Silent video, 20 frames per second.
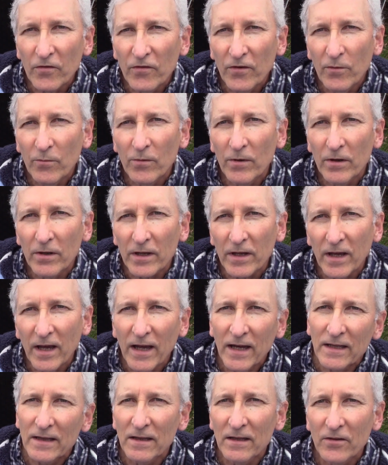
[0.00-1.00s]
see what a
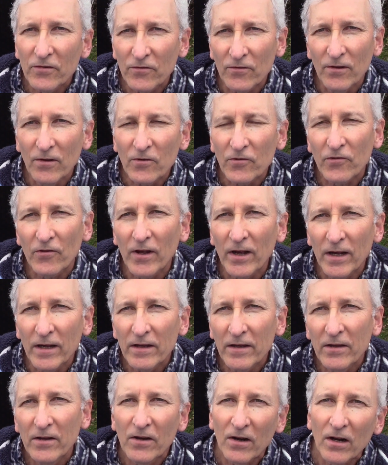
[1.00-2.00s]
catalyst looks
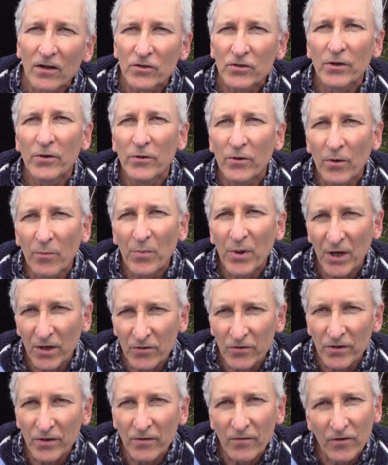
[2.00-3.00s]
like, here I'll show you a
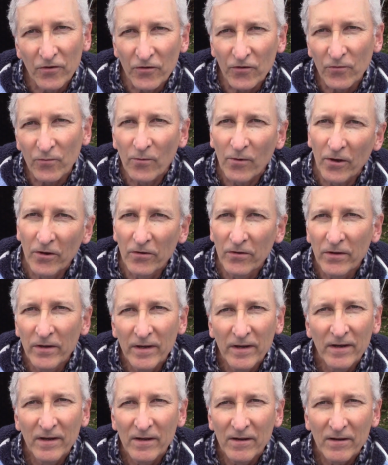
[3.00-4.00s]
picture. This is one
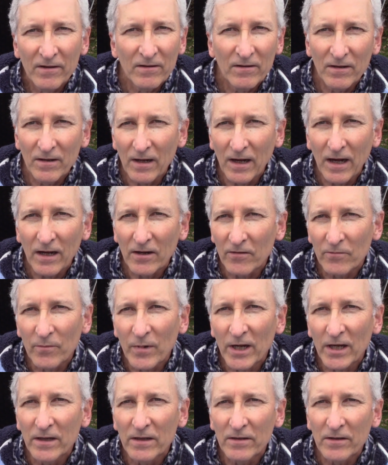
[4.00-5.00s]
out of
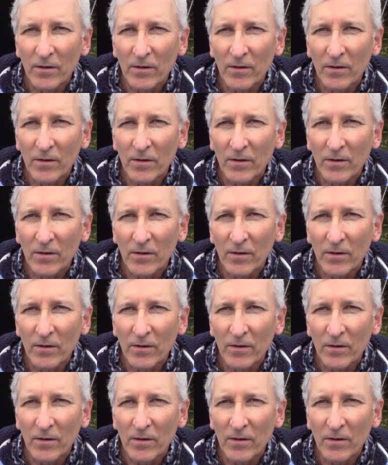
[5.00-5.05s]
my